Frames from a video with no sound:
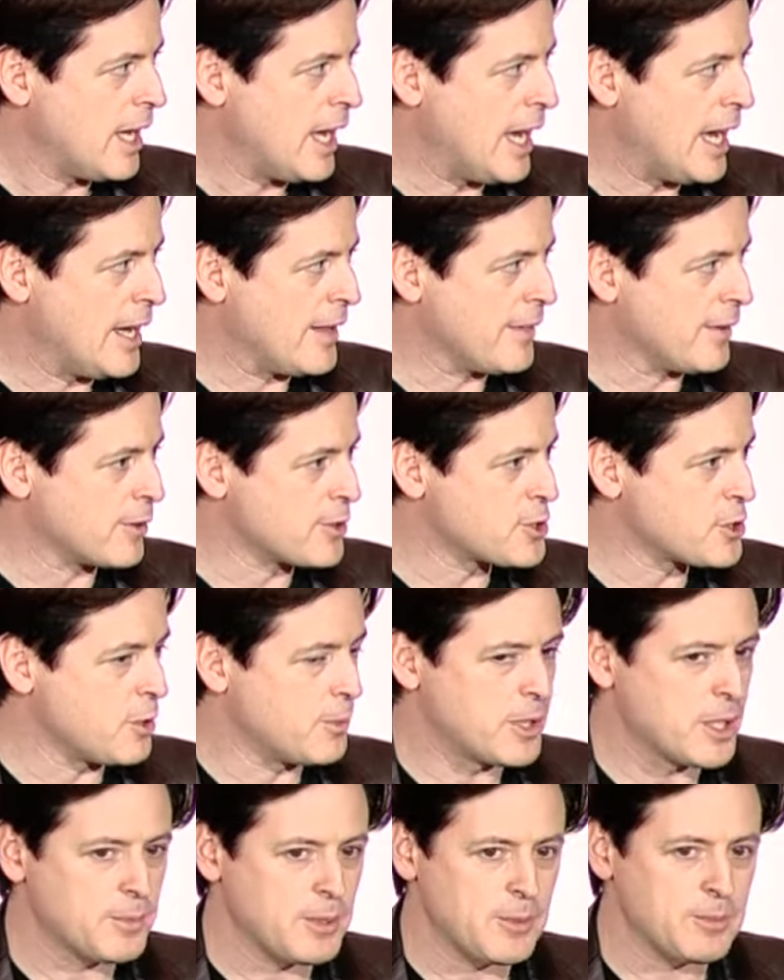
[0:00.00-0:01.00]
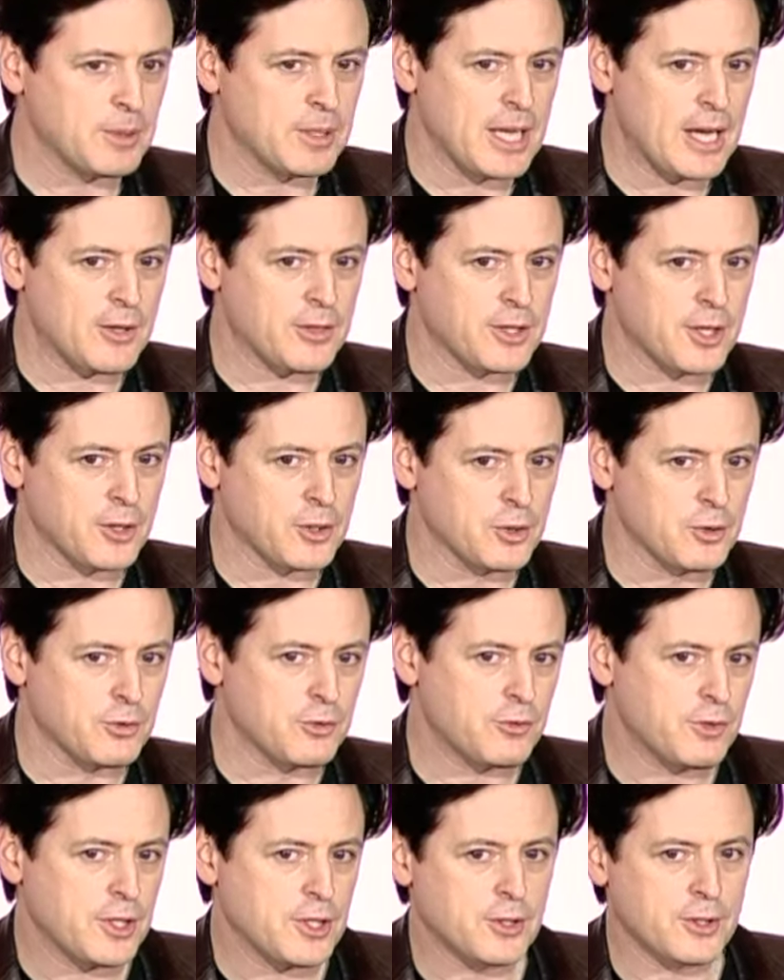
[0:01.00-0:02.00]
And there's so many people out there who
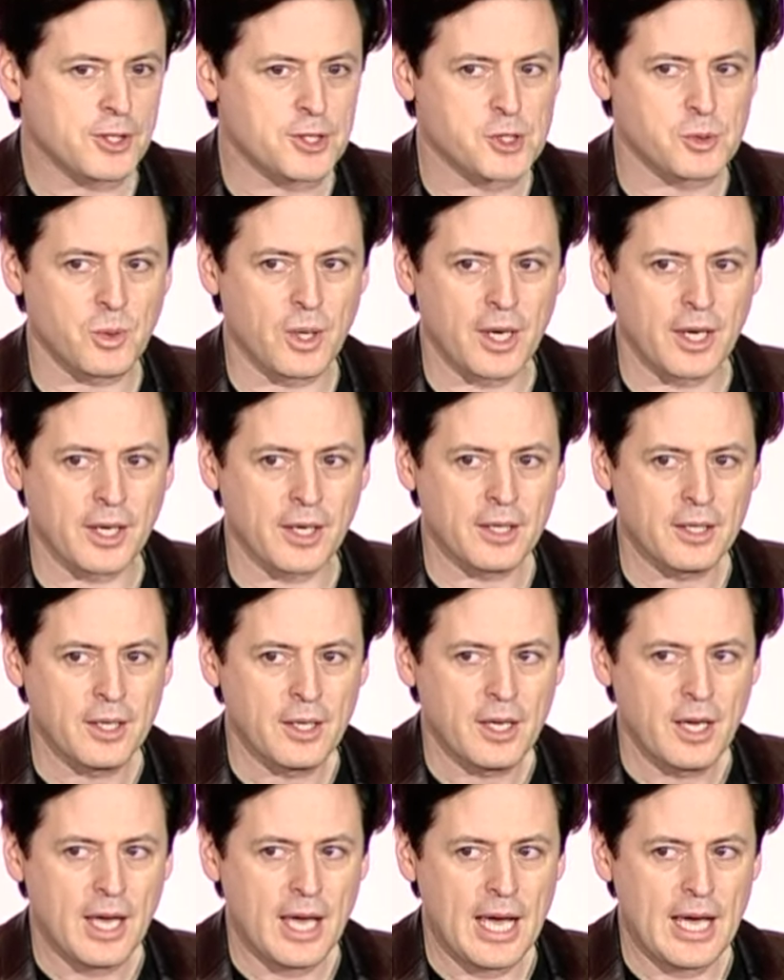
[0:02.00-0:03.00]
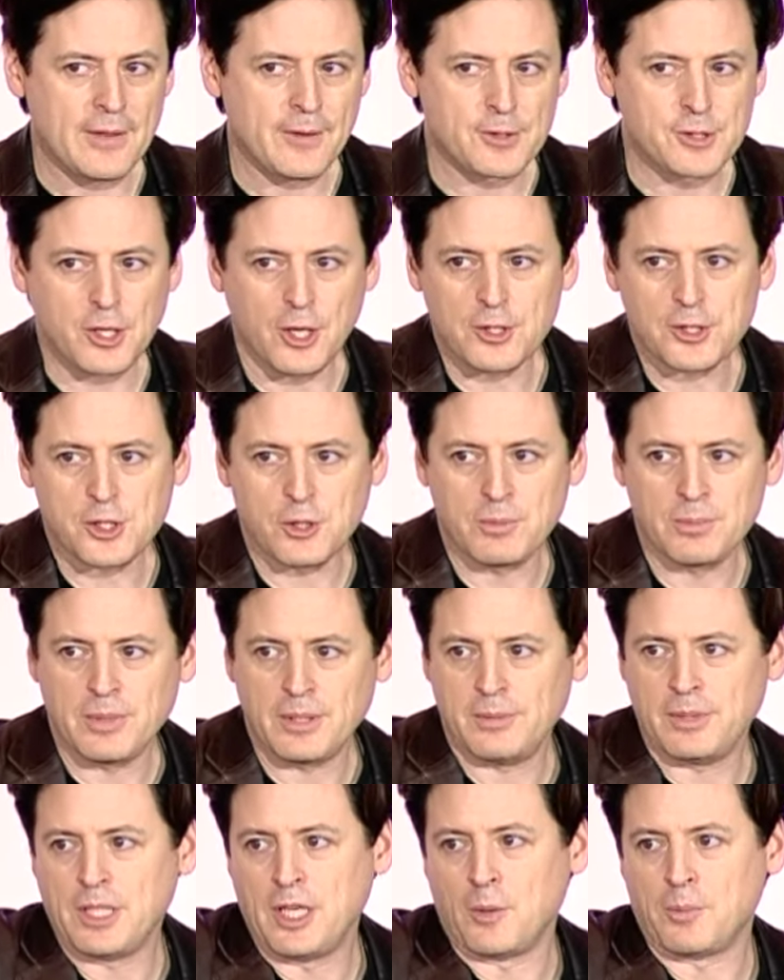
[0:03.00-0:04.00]
feel this way, And there's also,
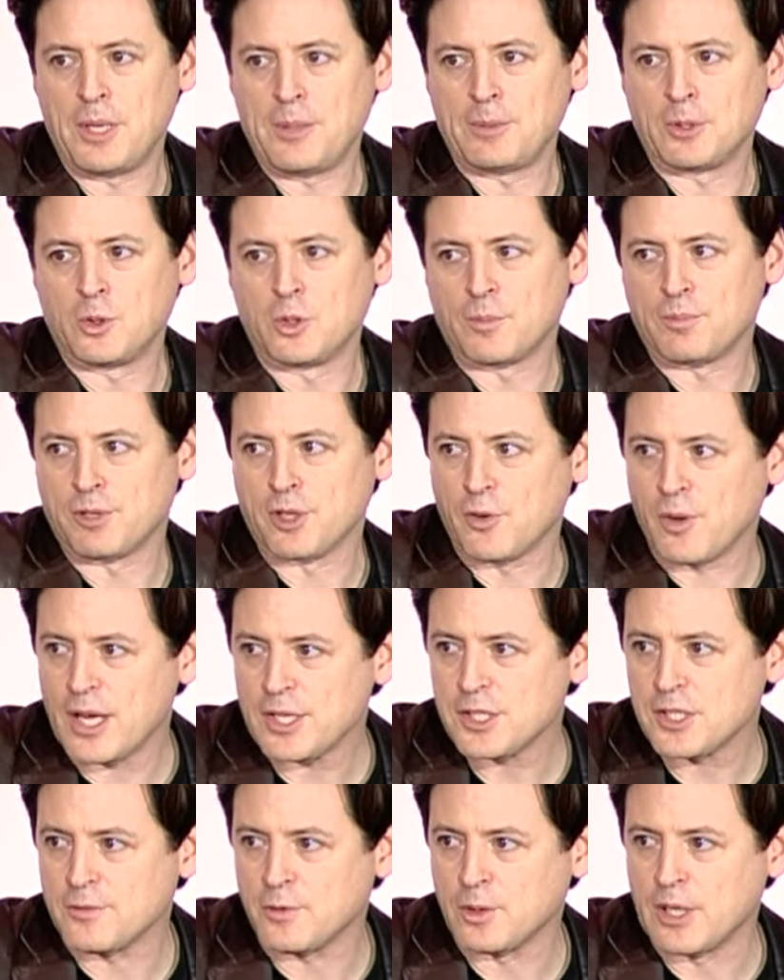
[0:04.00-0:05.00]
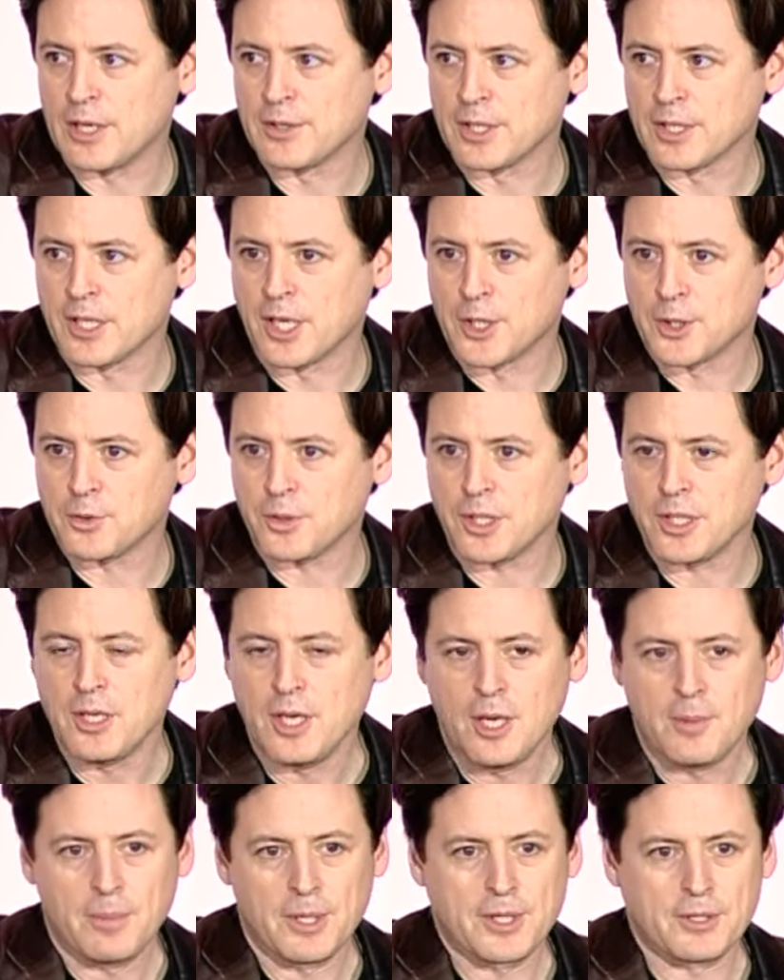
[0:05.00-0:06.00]
people who are progressive around the country,
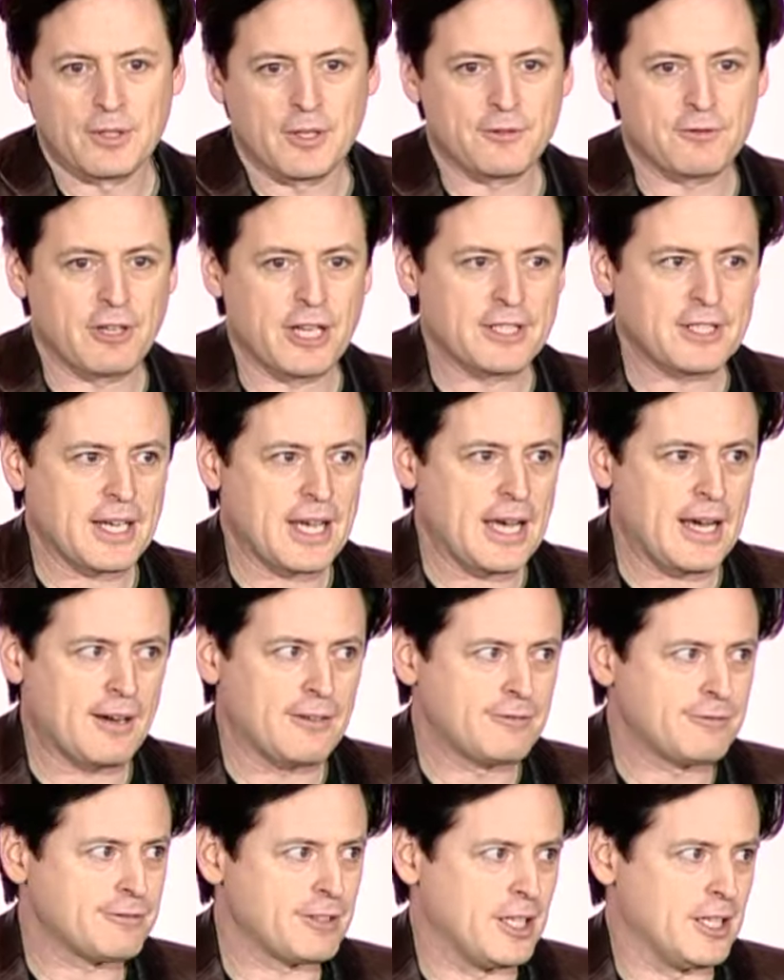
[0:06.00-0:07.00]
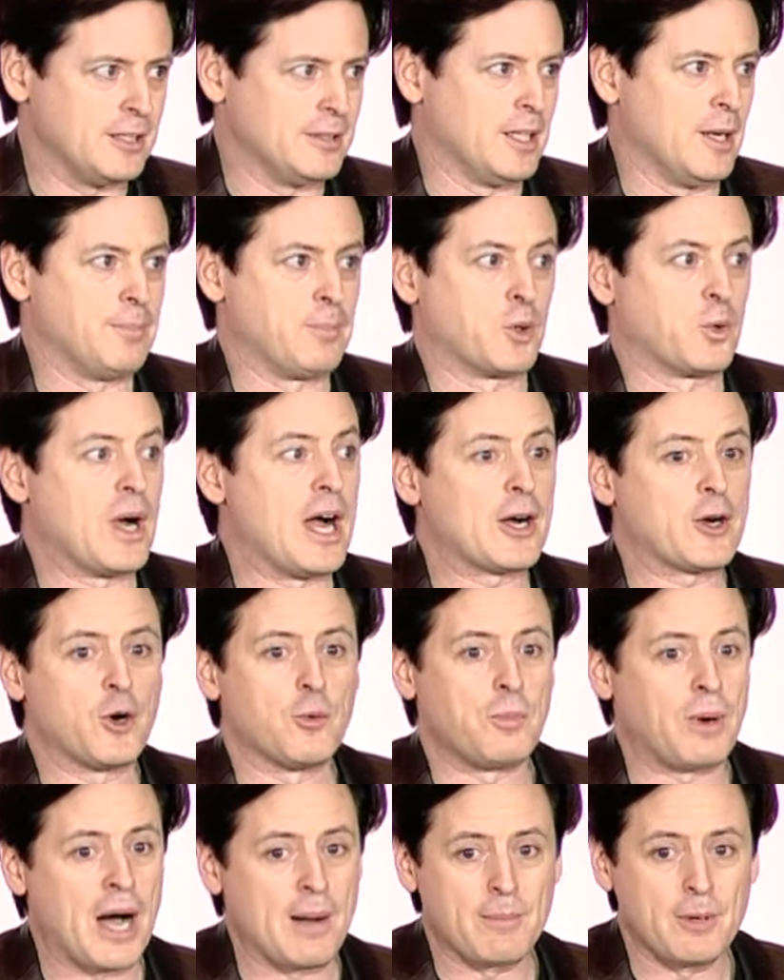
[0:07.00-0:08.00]
but they're afraid to have a Barack
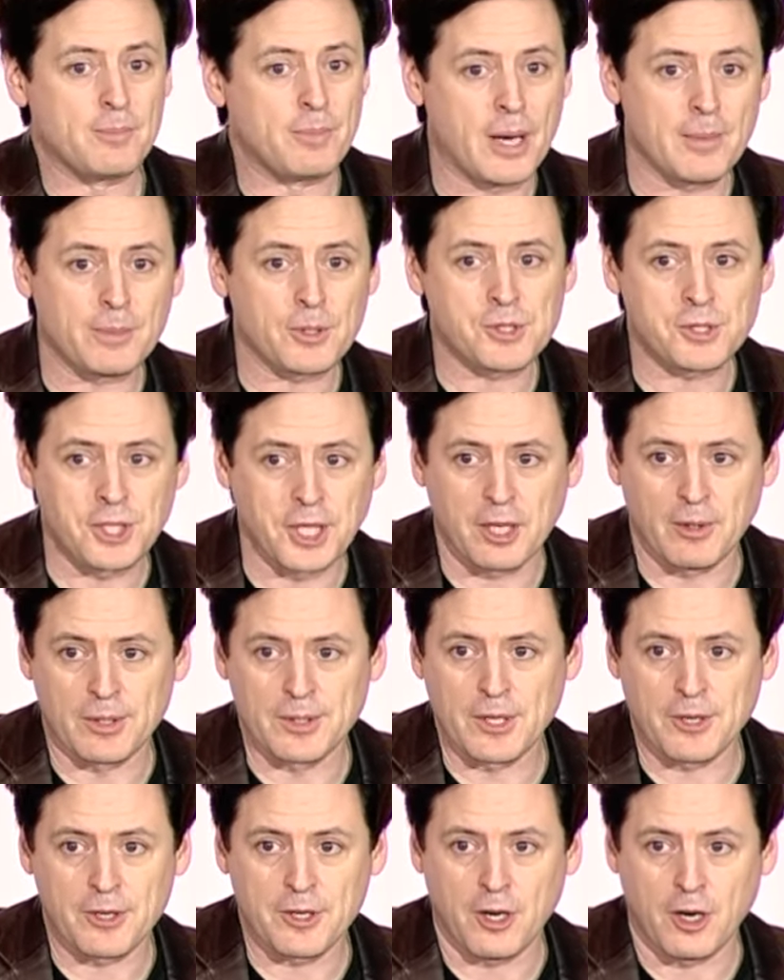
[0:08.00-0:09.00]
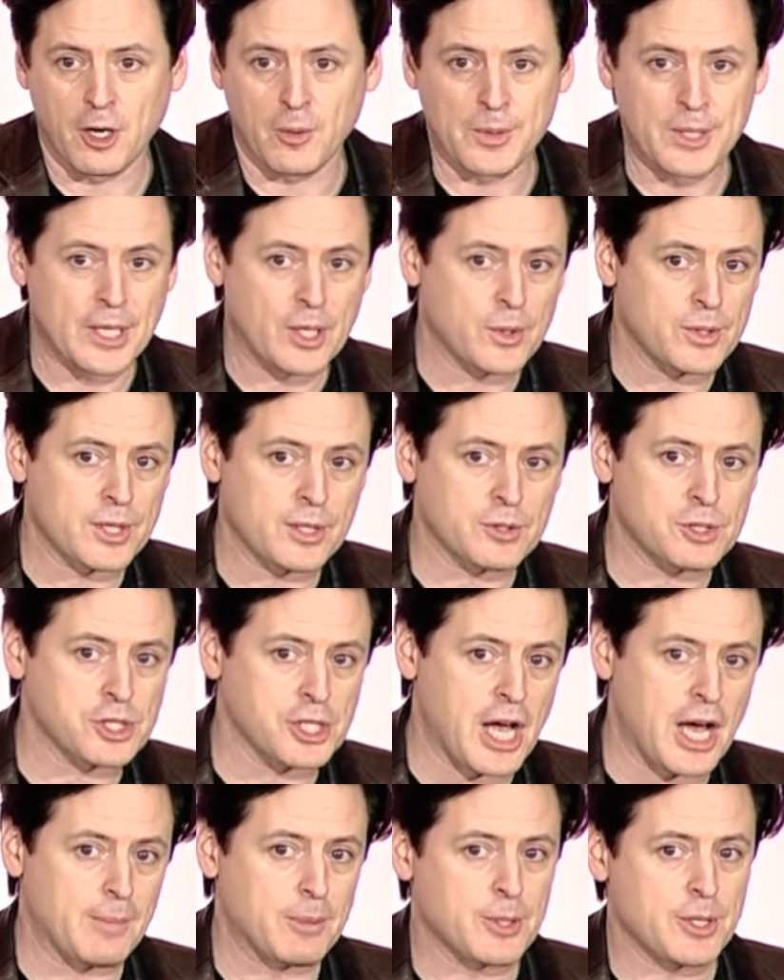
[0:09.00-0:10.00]
Obama bumper sticker on their car when they go to their
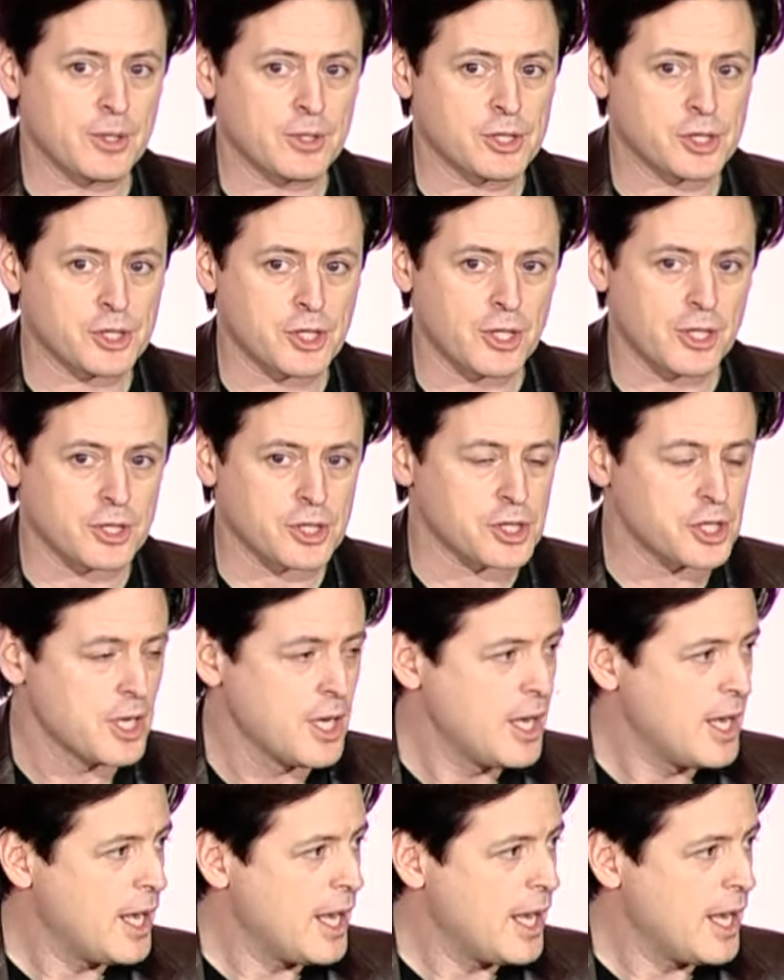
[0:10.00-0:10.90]
job or their church.